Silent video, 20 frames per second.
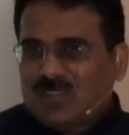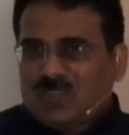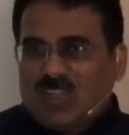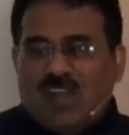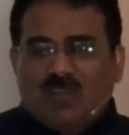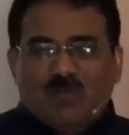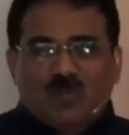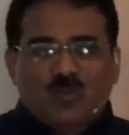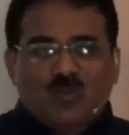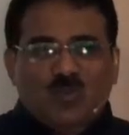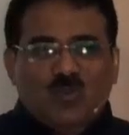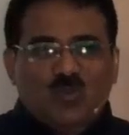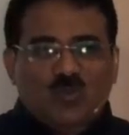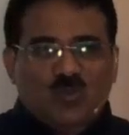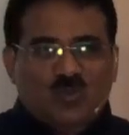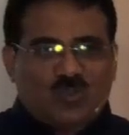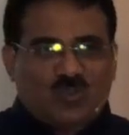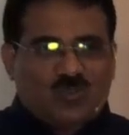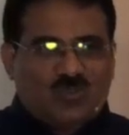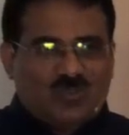So I have to
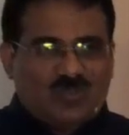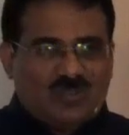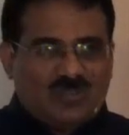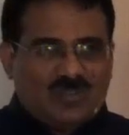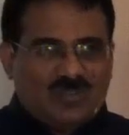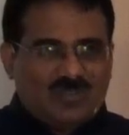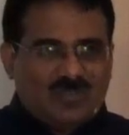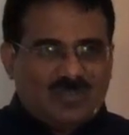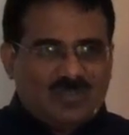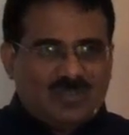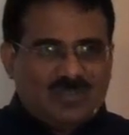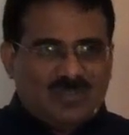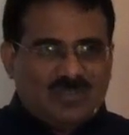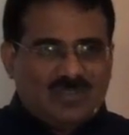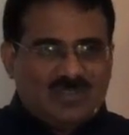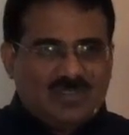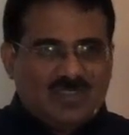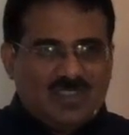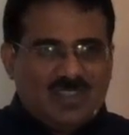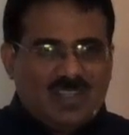choose
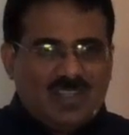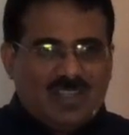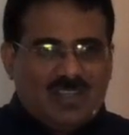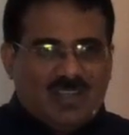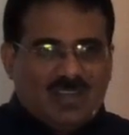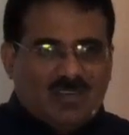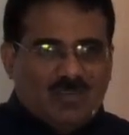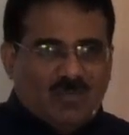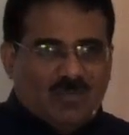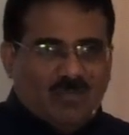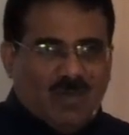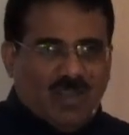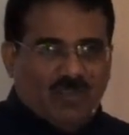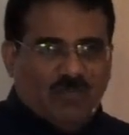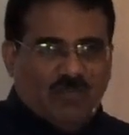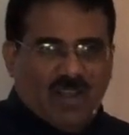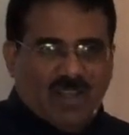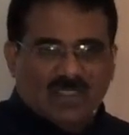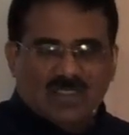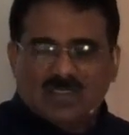my
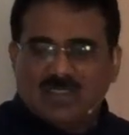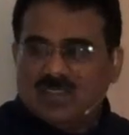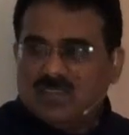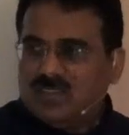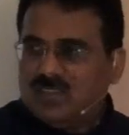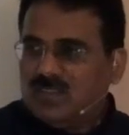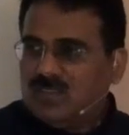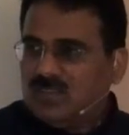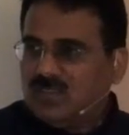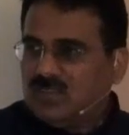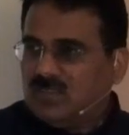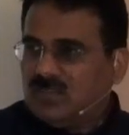five senses